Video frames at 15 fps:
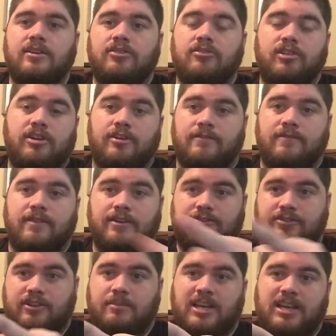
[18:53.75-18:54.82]
you need your
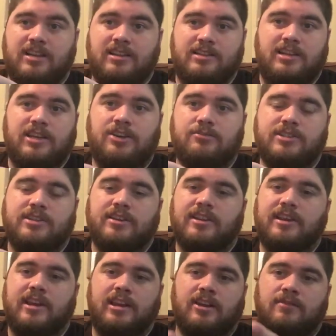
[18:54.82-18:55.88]
function to be continuous on
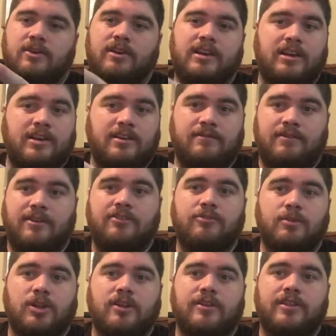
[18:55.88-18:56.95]
that interval and
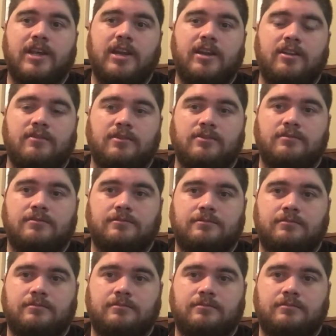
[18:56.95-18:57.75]
differentiable on that interval.